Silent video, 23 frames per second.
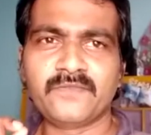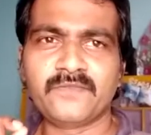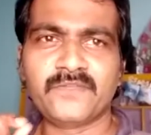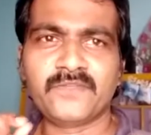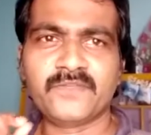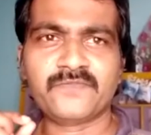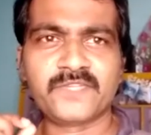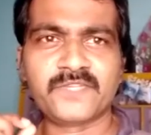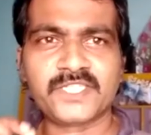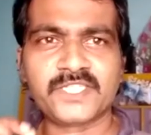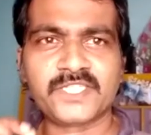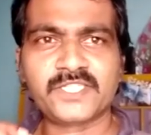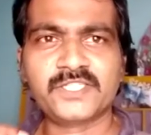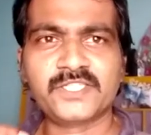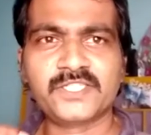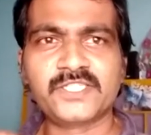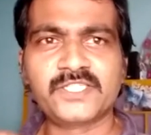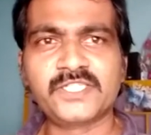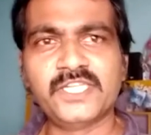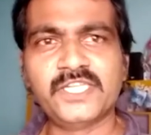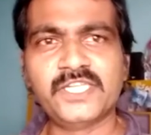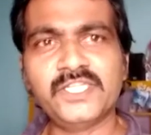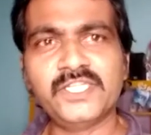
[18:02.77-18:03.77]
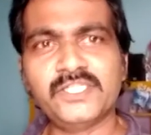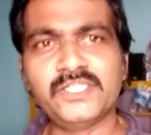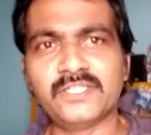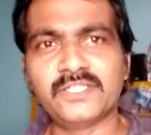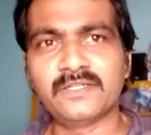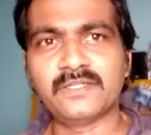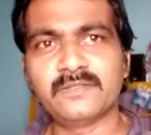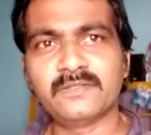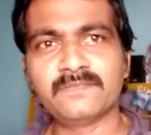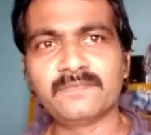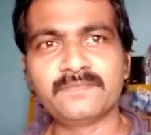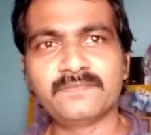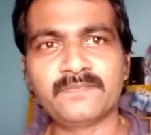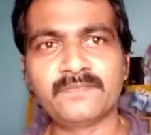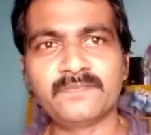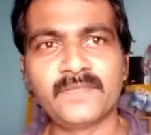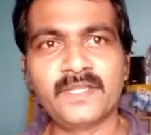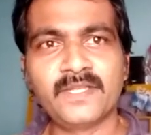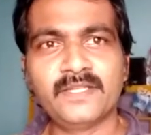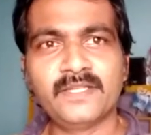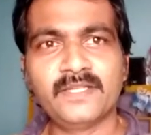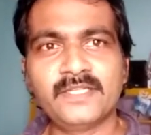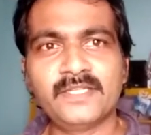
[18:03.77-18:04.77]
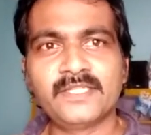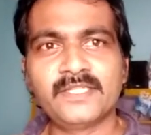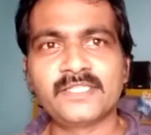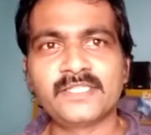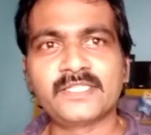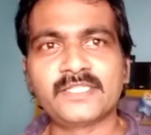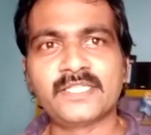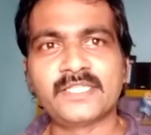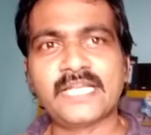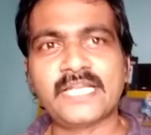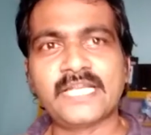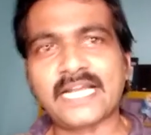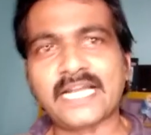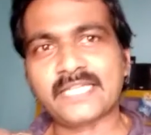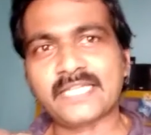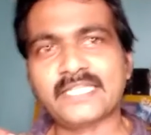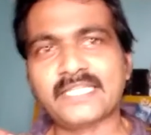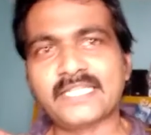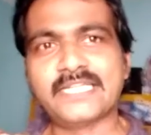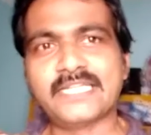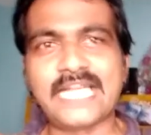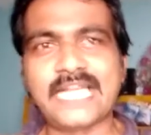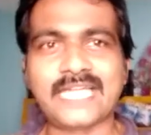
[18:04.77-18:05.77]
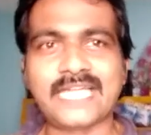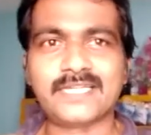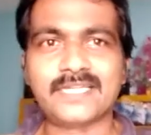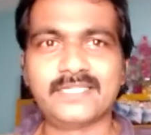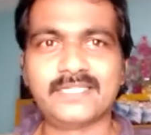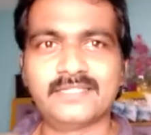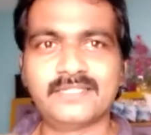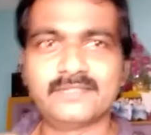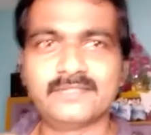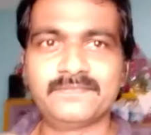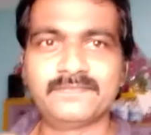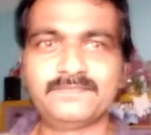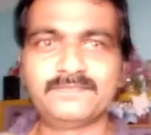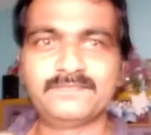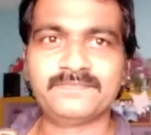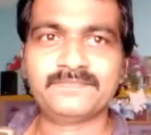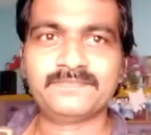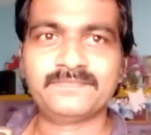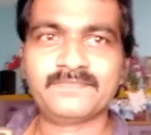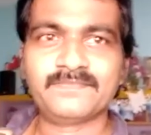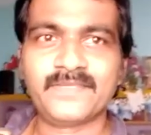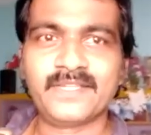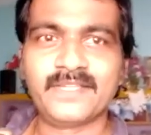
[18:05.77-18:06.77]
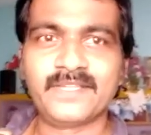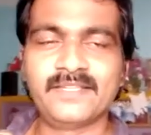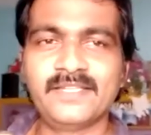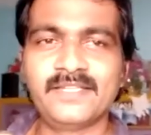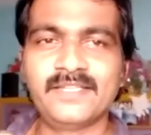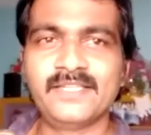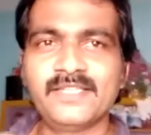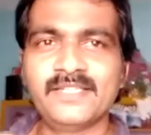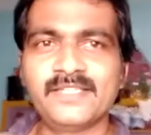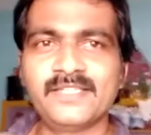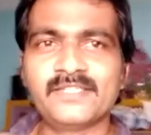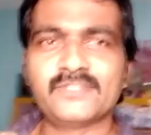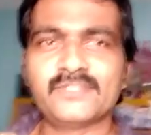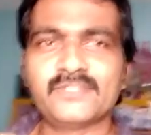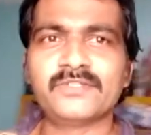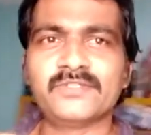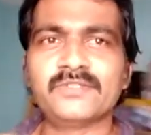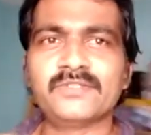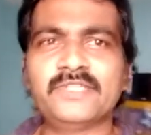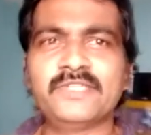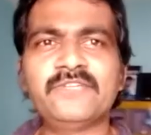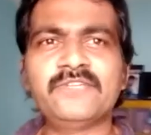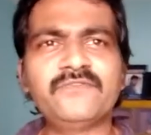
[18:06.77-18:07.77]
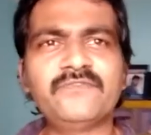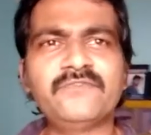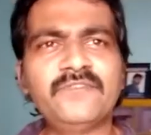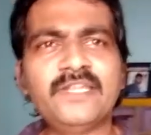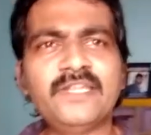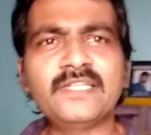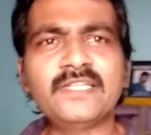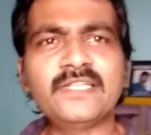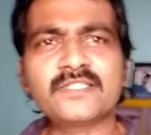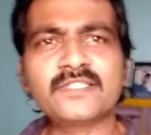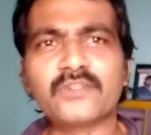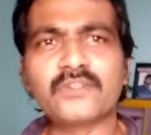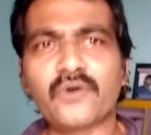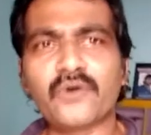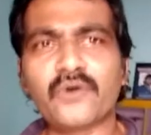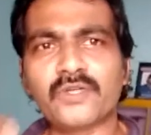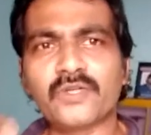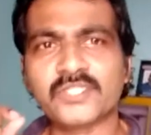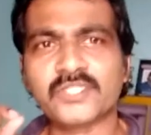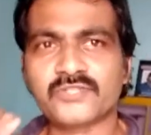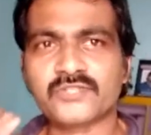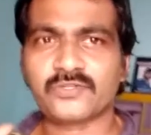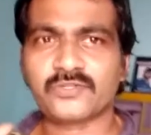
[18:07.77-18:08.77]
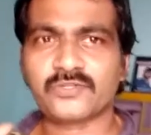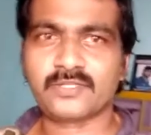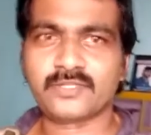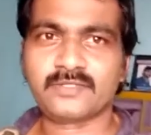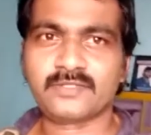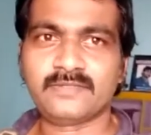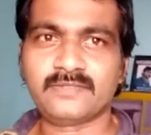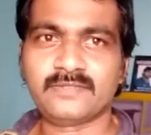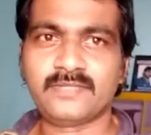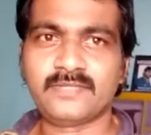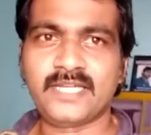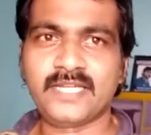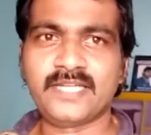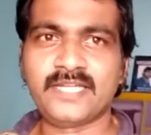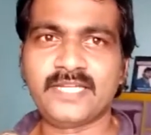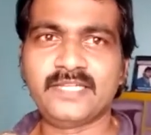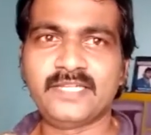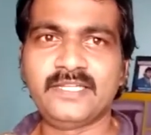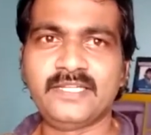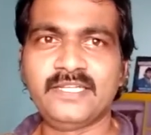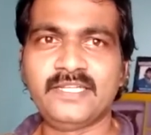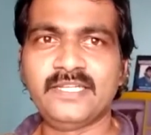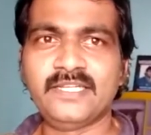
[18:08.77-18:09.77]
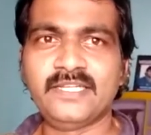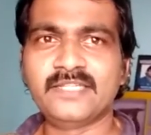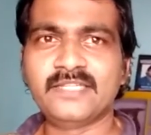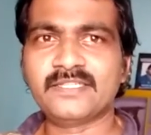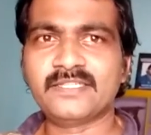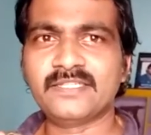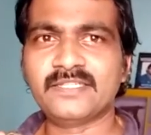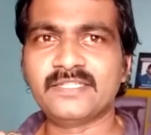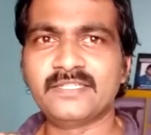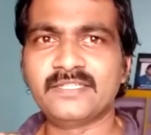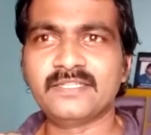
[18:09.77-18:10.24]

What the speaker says: of the first stranger, so the duck, so it feels awestruck, and it